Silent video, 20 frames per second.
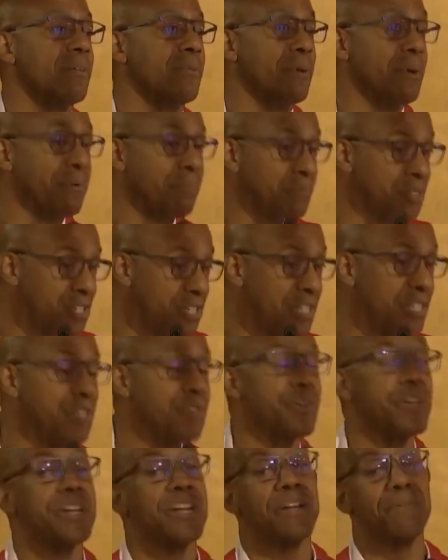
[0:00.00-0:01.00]
where
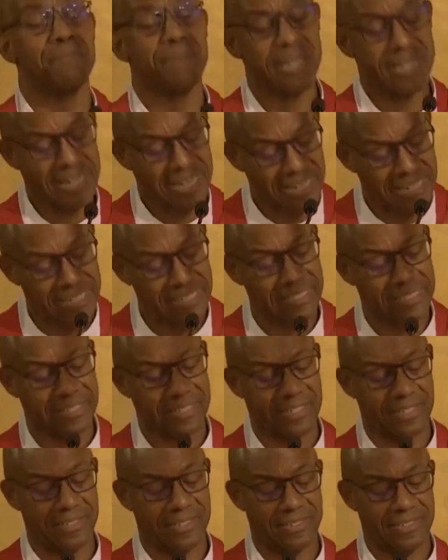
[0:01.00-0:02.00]
children are being
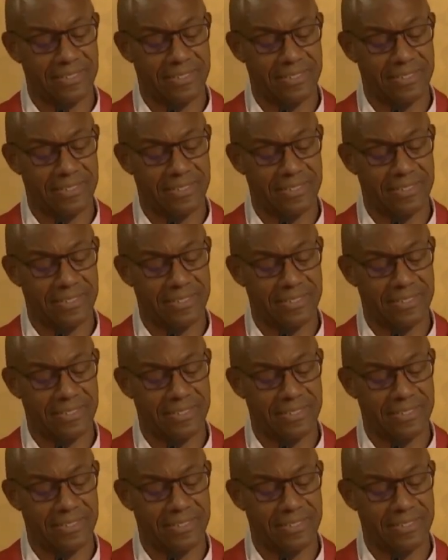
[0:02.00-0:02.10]
killed.